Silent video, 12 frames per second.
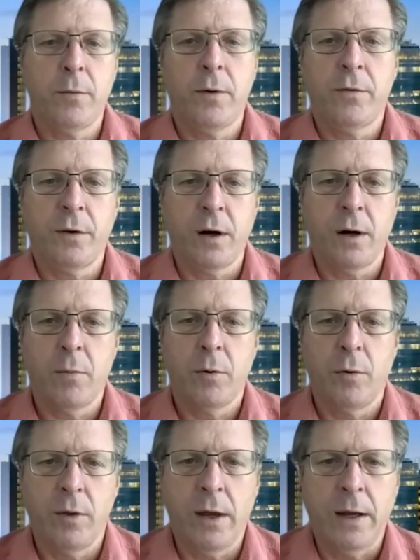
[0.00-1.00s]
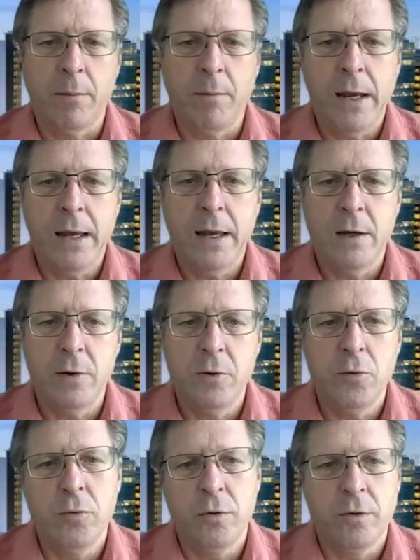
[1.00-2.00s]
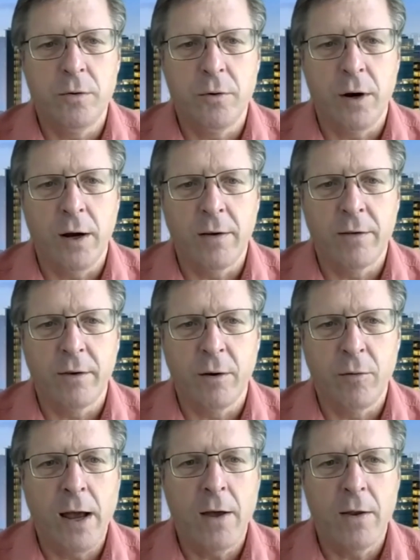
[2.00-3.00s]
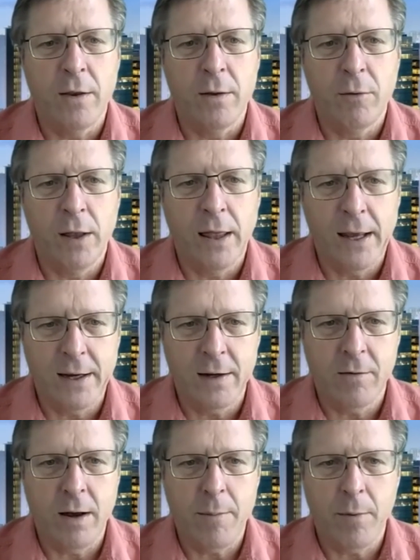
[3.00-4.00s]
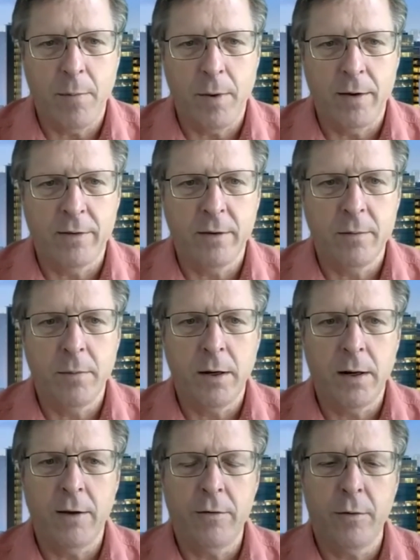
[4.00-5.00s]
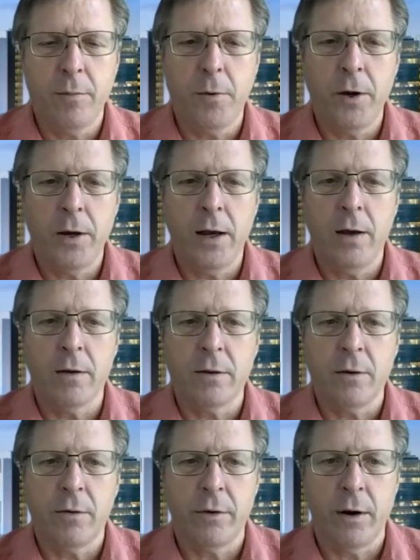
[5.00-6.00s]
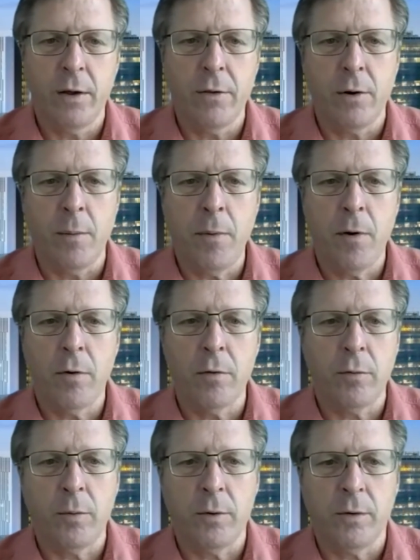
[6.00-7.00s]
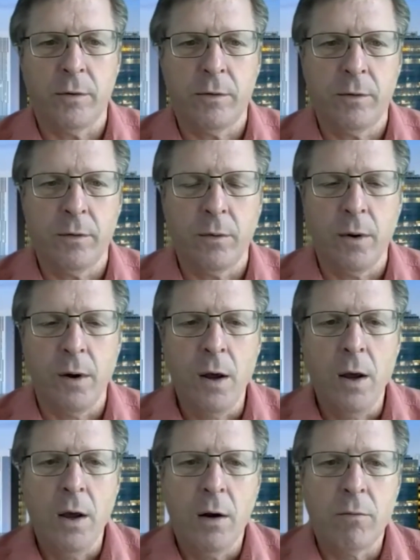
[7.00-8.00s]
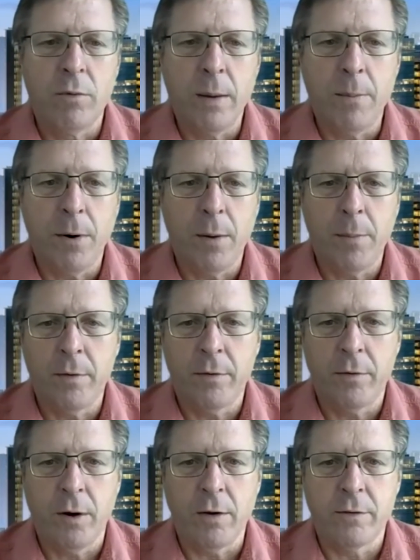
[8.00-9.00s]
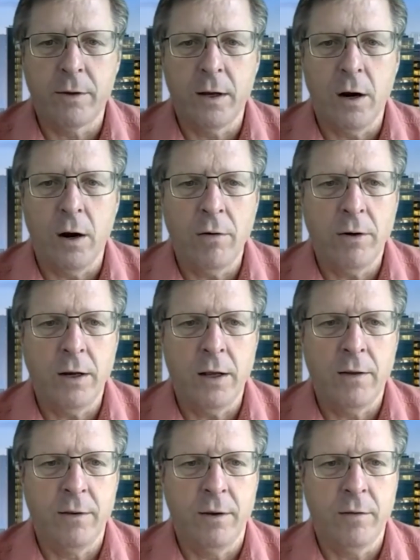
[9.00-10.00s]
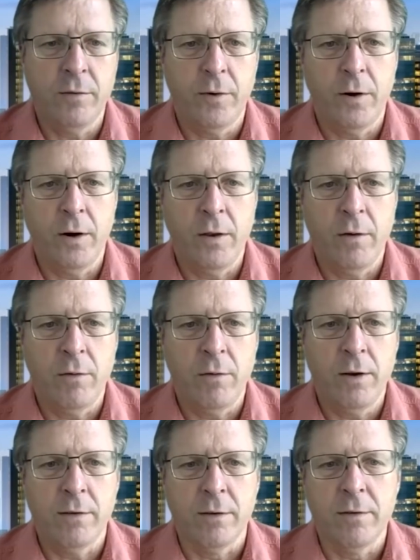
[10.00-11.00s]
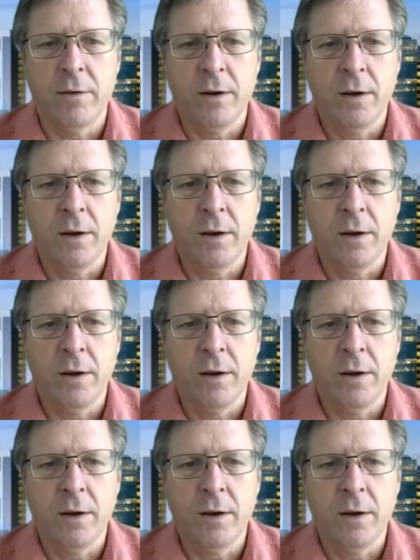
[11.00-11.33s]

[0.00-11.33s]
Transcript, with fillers: we started were like making new drugs around related to rapamycin, but as you point out, there's another approach which is to repurpose drugs that already exist for other reasons